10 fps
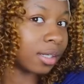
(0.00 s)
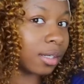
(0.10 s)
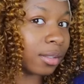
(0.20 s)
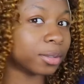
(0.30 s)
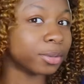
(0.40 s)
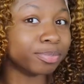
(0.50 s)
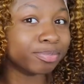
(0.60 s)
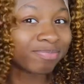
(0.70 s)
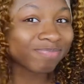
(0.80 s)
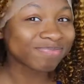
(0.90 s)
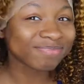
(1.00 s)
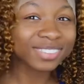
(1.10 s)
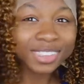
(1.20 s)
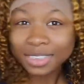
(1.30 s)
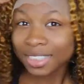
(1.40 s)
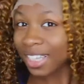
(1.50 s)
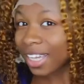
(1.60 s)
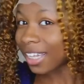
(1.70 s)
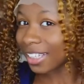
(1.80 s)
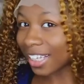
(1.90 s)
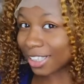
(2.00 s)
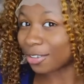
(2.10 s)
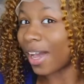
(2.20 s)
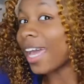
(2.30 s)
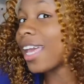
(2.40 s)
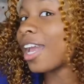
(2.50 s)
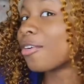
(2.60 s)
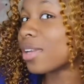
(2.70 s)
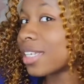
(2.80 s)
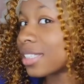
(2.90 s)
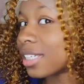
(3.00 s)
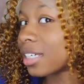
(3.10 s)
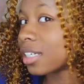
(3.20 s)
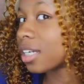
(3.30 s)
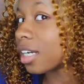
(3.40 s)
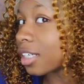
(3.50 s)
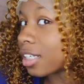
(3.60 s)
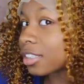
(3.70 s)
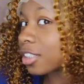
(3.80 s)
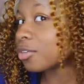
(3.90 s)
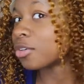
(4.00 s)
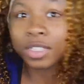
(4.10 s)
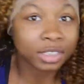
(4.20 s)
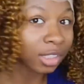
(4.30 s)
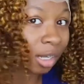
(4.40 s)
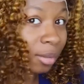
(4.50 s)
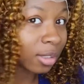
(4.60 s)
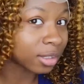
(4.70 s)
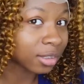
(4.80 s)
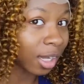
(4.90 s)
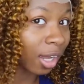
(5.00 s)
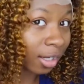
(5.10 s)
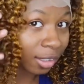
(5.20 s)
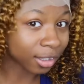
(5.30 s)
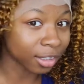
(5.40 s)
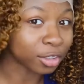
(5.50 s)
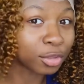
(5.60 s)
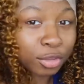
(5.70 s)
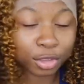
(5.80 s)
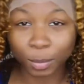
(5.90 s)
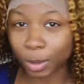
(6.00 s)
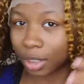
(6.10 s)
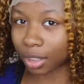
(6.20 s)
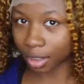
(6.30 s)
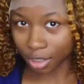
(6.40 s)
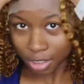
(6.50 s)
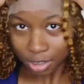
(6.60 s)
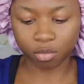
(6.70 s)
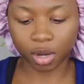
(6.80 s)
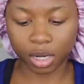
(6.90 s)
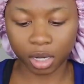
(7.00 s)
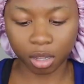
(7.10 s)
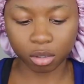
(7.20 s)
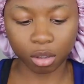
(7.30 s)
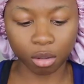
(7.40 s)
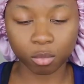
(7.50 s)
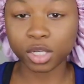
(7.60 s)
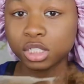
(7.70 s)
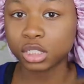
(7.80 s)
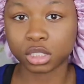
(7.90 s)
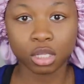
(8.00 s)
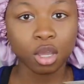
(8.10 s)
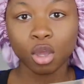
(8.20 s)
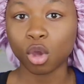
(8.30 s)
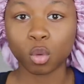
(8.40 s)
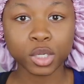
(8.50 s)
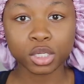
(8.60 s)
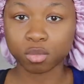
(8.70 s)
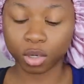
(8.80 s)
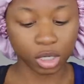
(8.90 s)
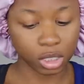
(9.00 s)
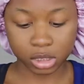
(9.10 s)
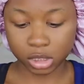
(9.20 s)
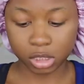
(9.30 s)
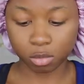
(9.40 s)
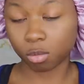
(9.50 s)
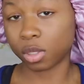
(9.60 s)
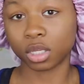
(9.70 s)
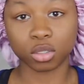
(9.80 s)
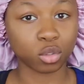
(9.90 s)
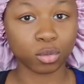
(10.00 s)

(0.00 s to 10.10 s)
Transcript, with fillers: um yeah so i can't really see it it looks cute on this side but this side could use some work right now y'all we just we just working to see what we can do